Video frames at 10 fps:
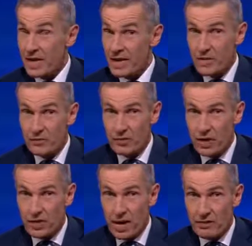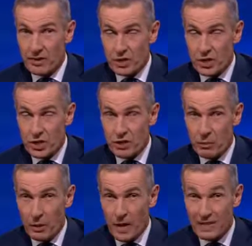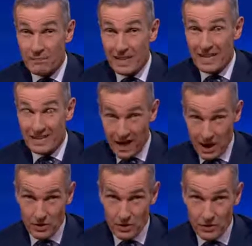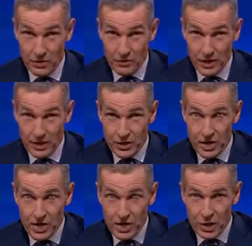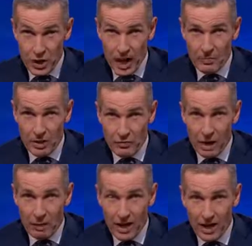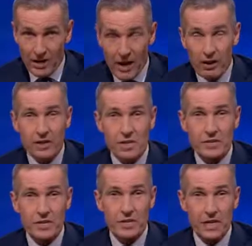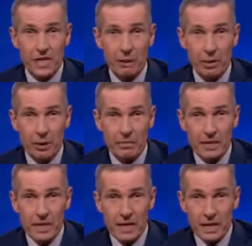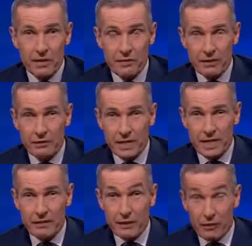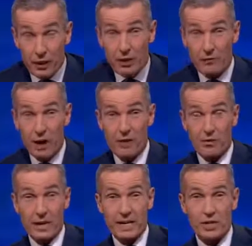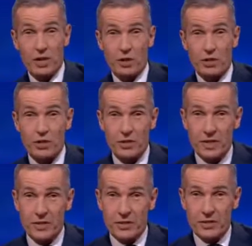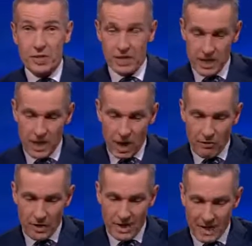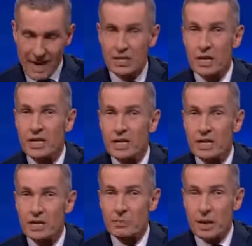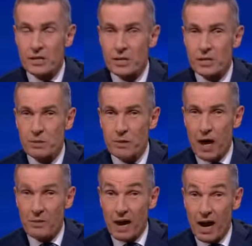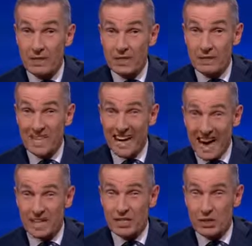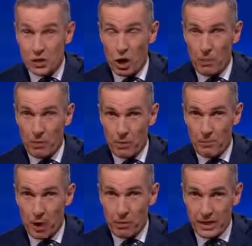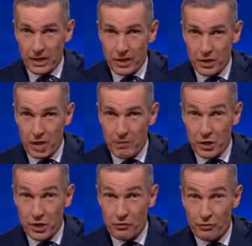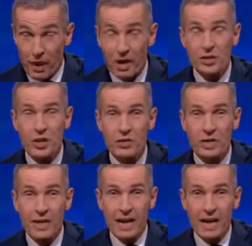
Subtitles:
there is fresh evidence showing the plight of many thousands of civilians trapped in rebel-held areas of eastern Aleppo. 15 of the 35 remaining doctors in the east of the city have written a letter to President Obama asking him to act to stop the bombing and establish a no-fly zone